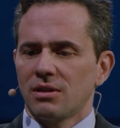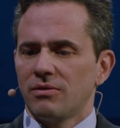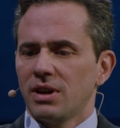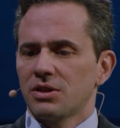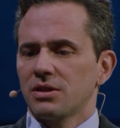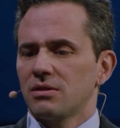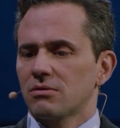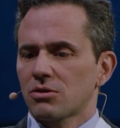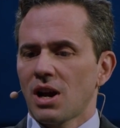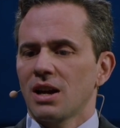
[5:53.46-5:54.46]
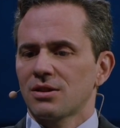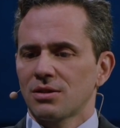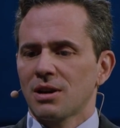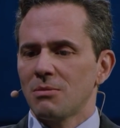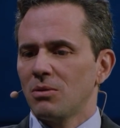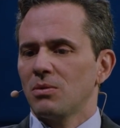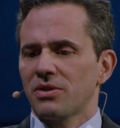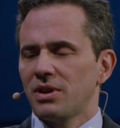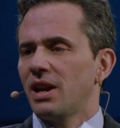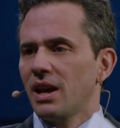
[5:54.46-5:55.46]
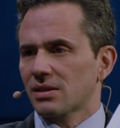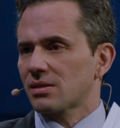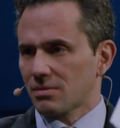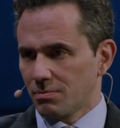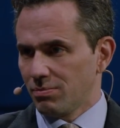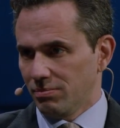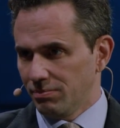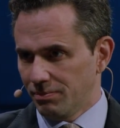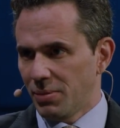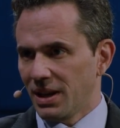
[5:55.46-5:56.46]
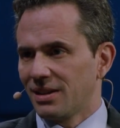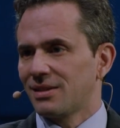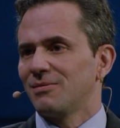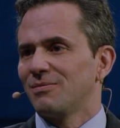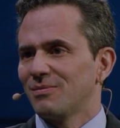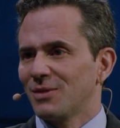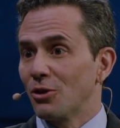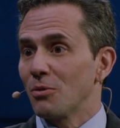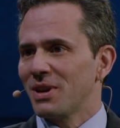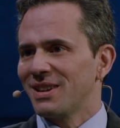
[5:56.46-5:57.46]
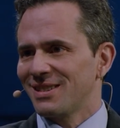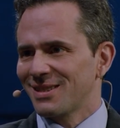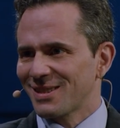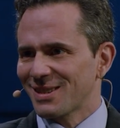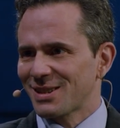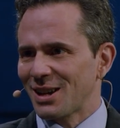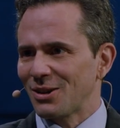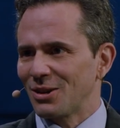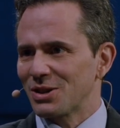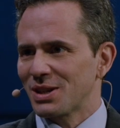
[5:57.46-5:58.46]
innovation, trying to come up with the next big European technology